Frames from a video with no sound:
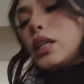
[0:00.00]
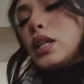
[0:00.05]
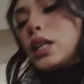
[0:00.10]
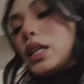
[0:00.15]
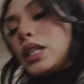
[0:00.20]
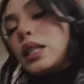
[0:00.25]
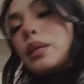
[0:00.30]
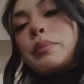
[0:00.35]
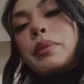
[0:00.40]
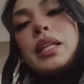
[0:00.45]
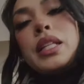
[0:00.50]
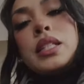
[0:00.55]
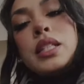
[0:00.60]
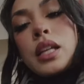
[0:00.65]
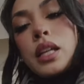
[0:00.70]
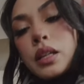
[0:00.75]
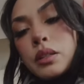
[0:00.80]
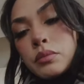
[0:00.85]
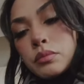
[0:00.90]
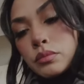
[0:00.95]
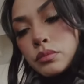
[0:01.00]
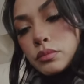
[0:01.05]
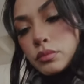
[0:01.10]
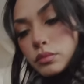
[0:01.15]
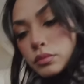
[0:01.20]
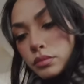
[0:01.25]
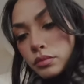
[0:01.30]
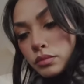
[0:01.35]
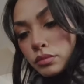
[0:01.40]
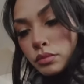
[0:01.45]
In the meantime,
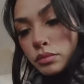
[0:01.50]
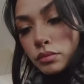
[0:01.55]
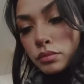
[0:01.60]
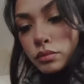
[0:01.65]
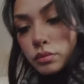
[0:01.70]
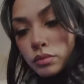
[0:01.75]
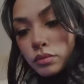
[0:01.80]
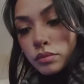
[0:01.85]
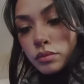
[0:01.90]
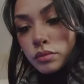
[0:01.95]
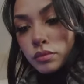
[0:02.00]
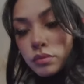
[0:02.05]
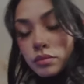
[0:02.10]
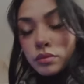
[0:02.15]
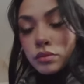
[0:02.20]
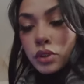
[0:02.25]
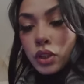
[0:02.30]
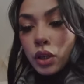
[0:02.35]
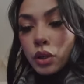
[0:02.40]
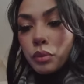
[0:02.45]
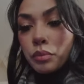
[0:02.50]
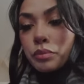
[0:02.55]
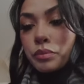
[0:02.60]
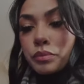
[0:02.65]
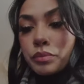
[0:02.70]
nope.